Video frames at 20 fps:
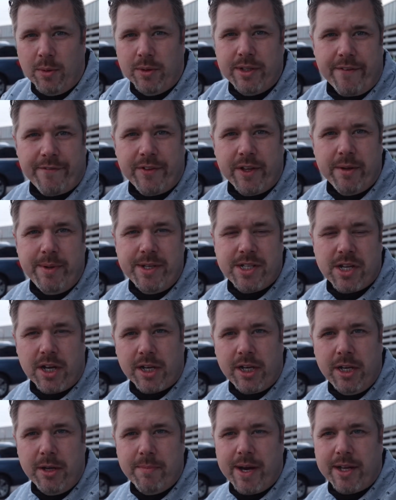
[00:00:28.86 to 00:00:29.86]
we'll definitely be
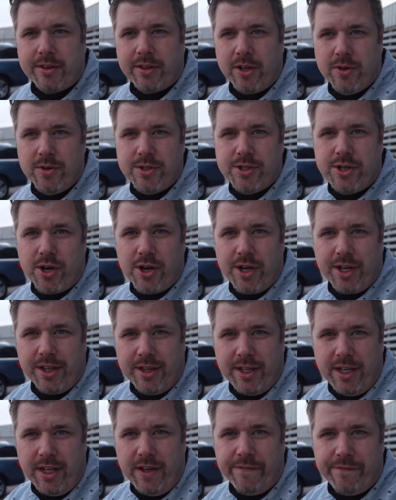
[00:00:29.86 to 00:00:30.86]
talking about those
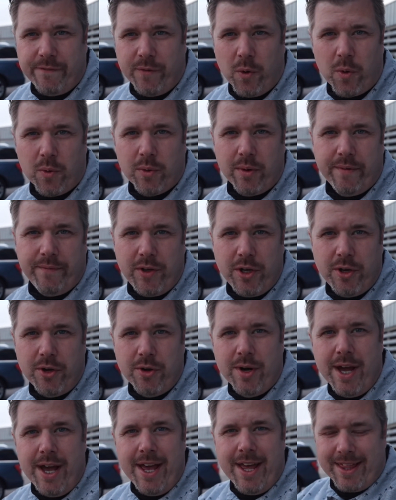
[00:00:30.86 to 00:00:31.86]
during the full
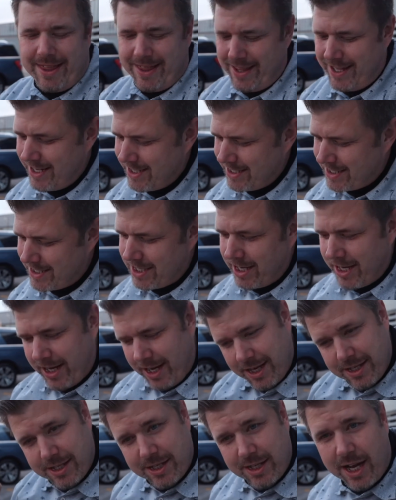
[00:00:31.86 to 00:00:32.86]
review. This
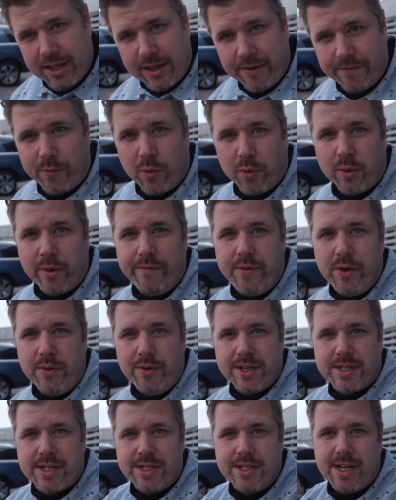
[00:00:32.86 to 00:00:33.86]
is not the full review.
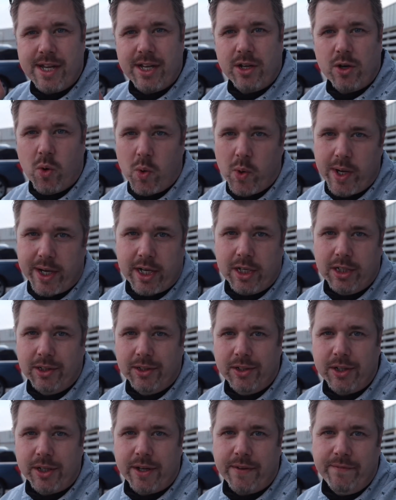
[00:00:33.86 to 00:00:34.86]
This is a quick
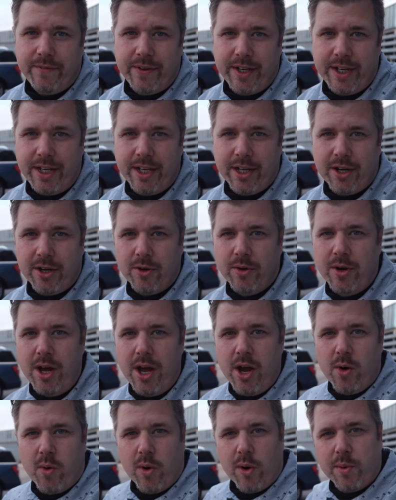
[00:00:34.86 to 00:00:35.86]
look video
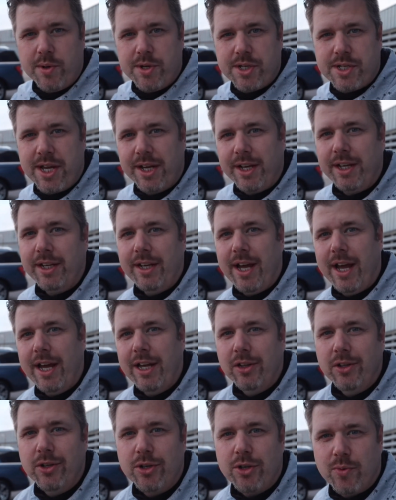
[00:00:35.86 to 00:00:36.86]
where we're just taking a
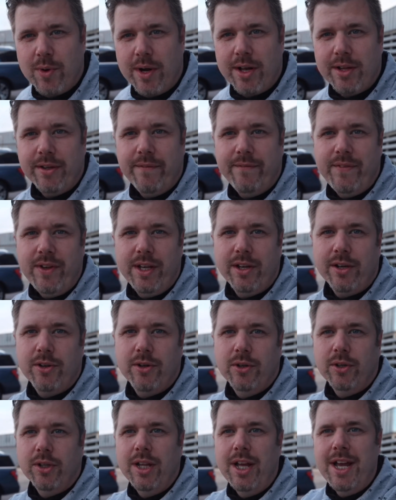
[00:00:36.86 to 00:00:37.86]
look around the
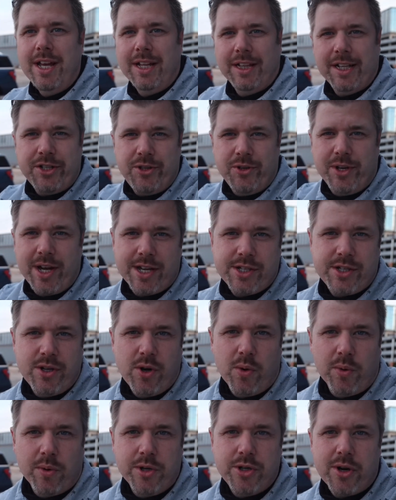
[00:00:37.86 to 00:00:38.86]
vehicle, let you guys
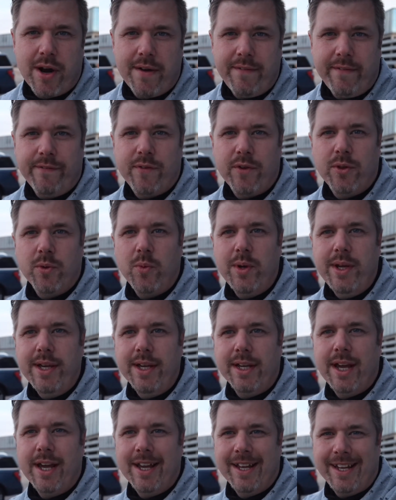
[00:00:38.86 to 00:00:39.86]
know what we're driving for the
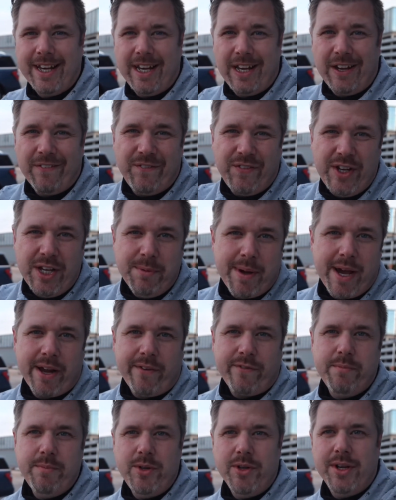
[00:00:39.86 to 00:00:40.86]
week, getting
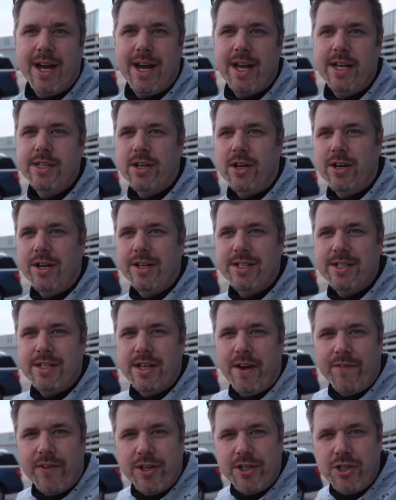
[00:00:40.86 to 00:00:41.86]
feedback from you guys on
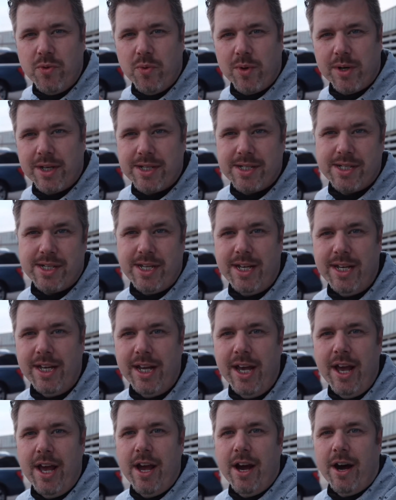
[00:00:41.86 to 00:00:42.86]
stuff that you want to see
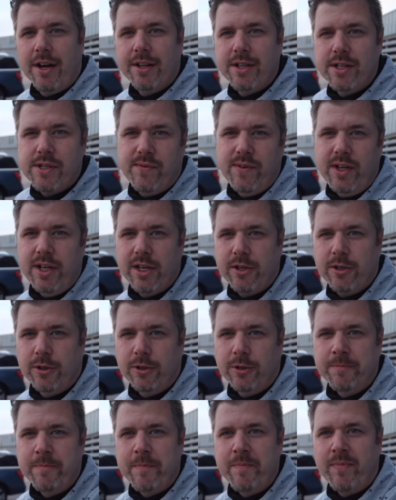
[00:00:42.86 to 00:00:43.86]
on this
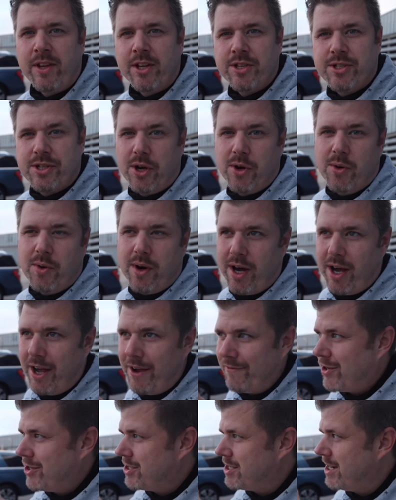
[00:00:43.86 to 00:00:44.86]
vehicle. So
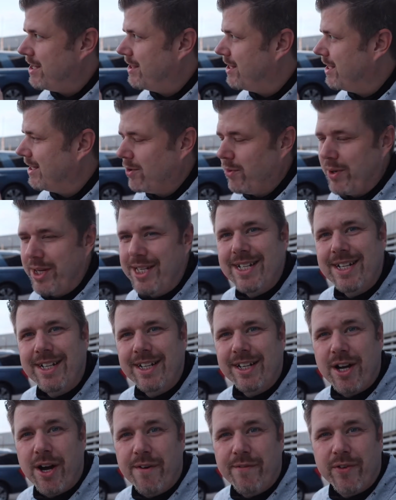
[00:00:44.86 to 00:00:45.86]
if there's anything that we
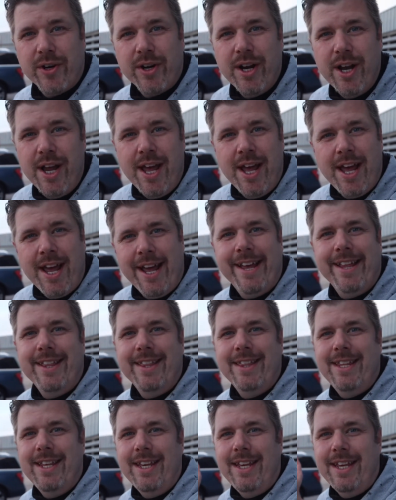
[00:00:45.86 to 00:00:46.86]
didn't cover
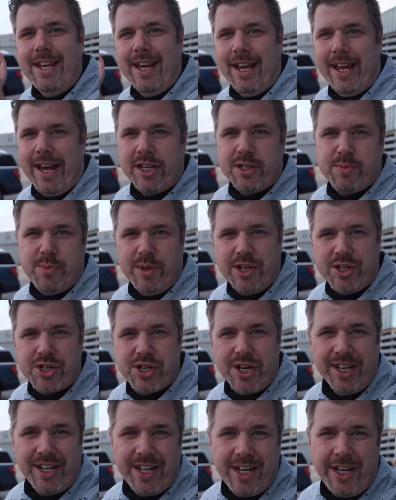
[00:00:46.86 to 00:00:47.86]
in the
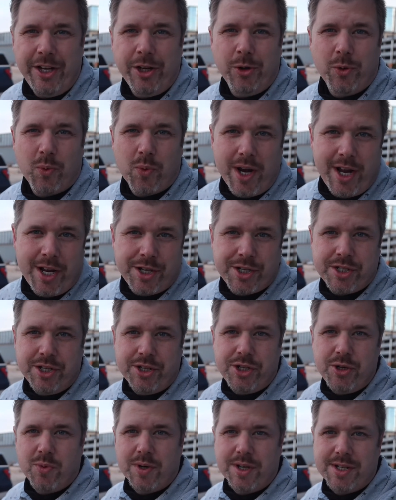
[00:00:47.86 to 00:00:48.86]
Expedition King Ranch
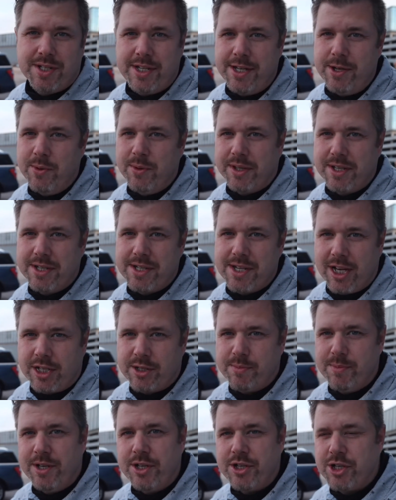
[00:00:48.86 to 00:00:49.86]
that you want to see with this
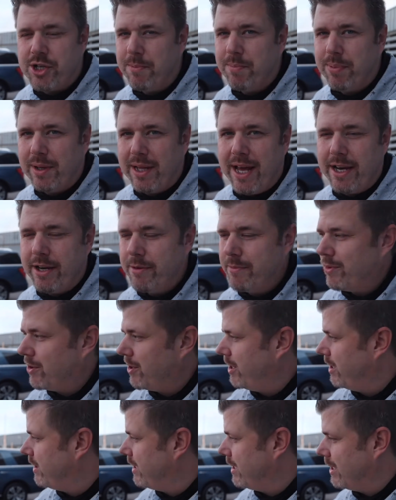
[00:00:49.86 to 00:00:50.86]
Expedition Platinum, or
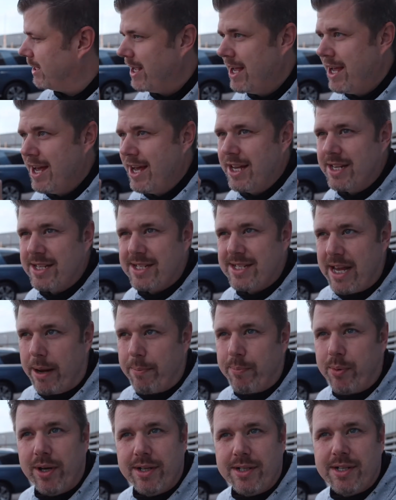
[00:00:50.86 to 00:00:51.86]
anything
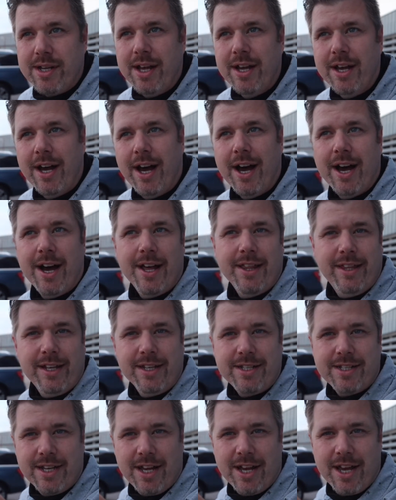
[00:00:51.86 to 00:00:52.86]
separate
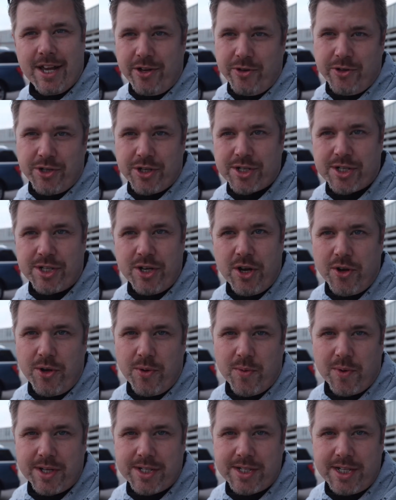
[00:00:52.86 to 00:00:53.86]
that you just know
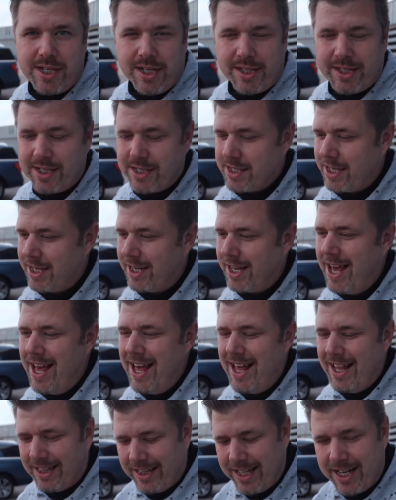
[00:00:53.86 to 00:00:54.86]
you want to see on this thing,
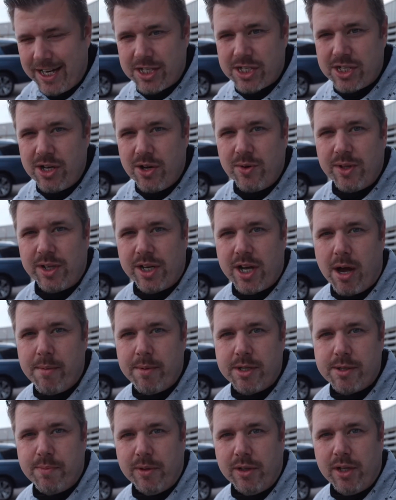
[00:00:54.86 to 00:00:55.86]
let us know in the
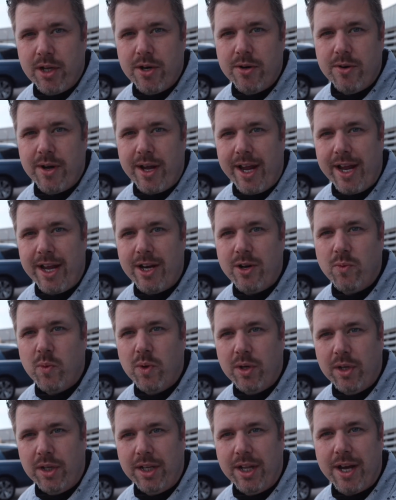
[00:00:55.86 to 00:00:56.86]
comments below and
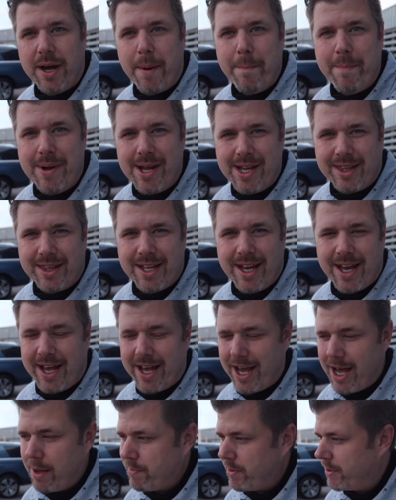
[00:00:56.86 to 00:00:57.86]
we'll make that
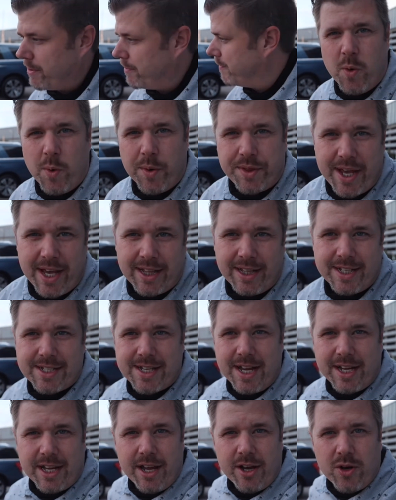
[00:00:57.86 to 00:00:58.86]
happen. With that, let's
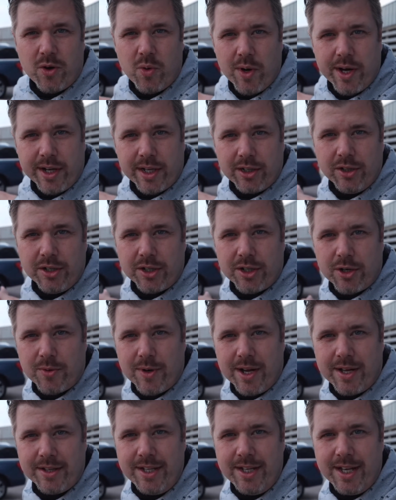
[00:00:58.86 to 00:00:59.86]
take a quick look
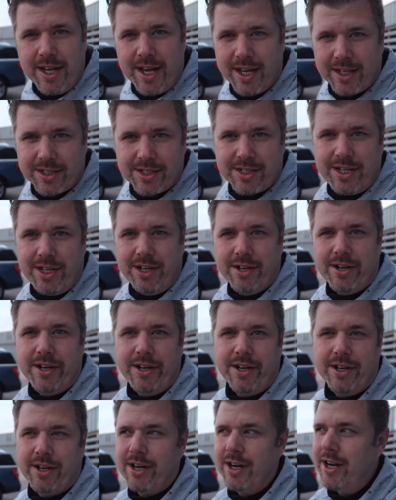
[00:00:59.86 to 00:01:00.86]
around the
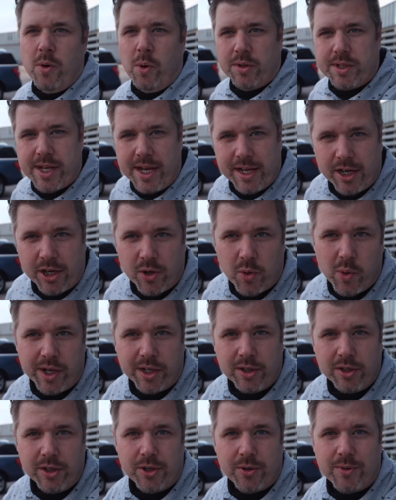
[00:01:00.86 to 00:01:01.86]
exterior. We'll take a
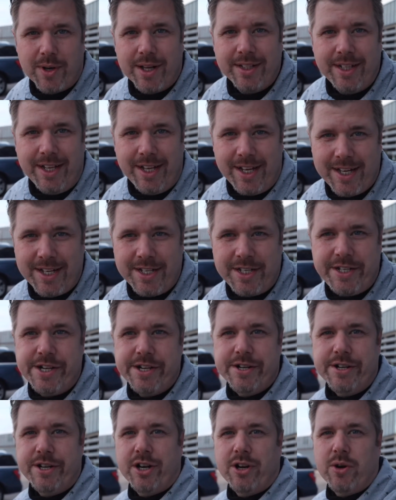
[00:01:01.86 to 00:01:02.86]
quick look around the
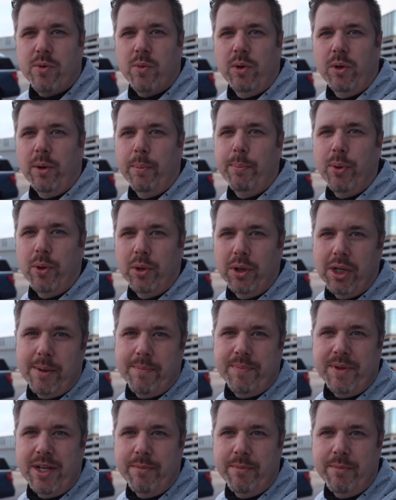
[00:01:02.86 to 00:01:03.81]
interior. We'll pull up the